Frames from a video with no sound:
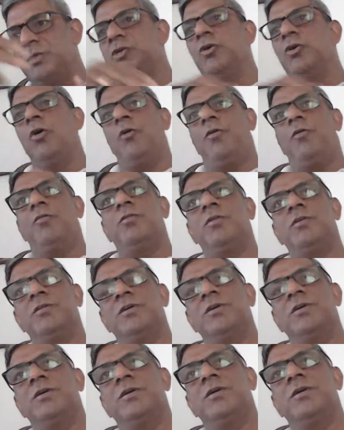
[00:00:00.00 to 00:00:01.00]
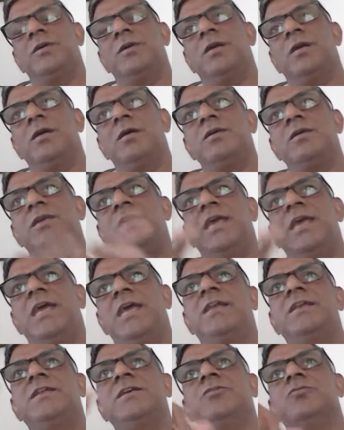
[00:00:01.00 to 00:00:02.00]
cure,
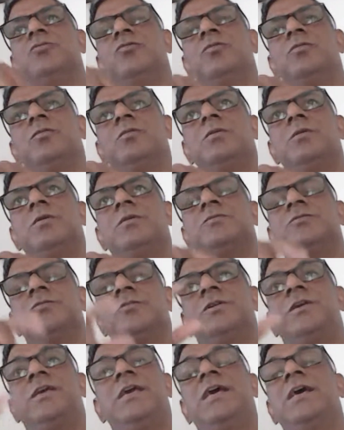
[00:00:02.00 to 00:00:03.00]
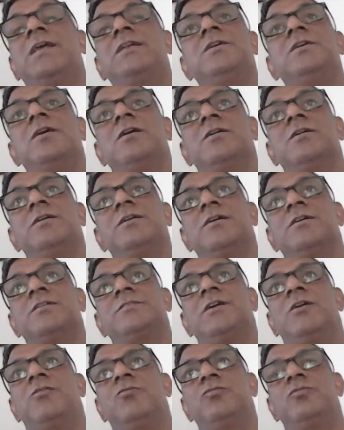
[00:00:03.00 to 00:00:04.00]
K and U. So K and
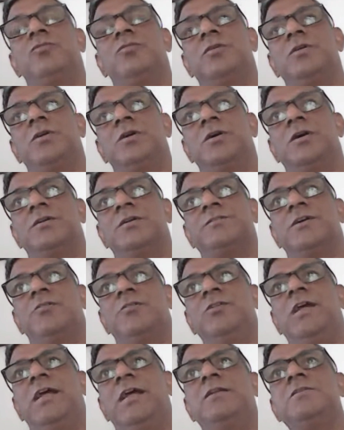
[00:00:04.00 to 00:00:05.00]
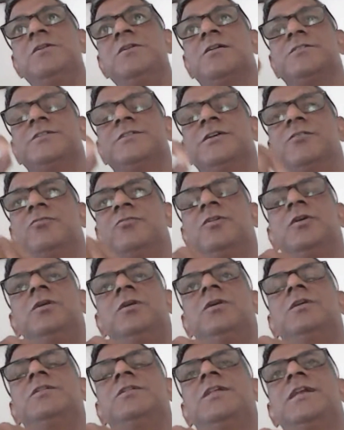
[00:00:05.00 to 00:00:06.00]
ear sound, cur sound and ear sound.
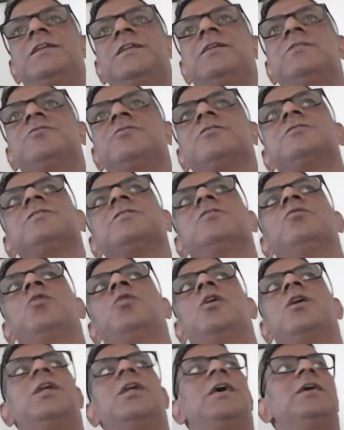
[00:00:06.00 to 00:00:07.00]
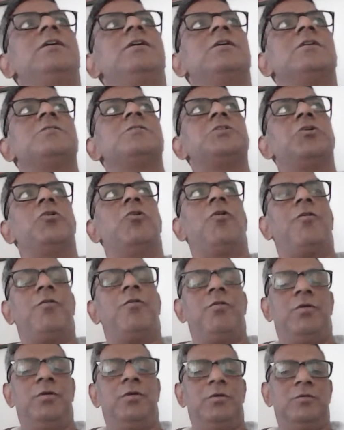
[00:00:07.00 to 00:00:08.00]
That gives us a word like
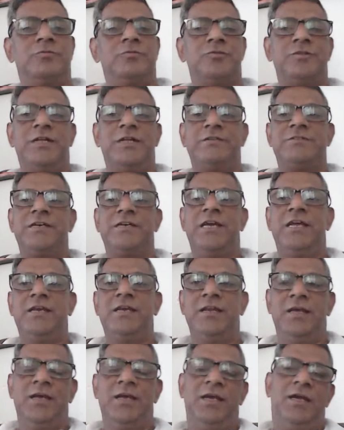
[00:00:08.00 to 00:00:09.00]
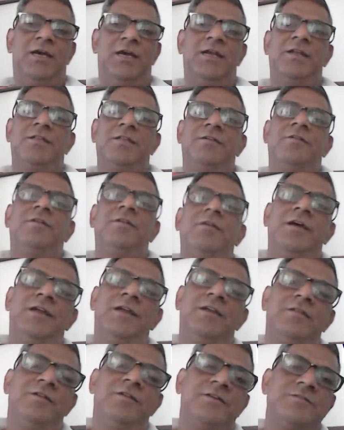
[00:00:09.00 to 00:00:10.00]
cure. So that's again
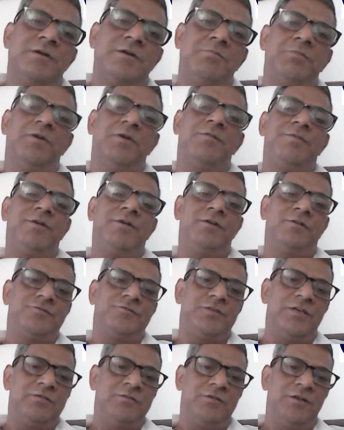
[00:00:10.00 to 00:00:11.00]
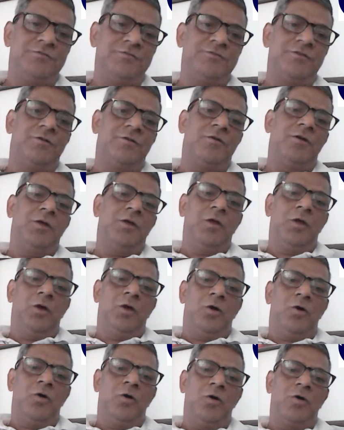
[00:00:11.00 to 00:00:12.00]
another example of a consonant cluster.
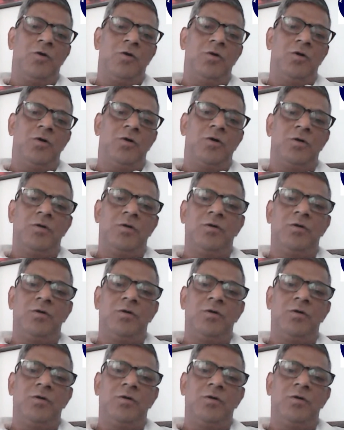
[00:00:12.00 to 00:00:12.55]
Or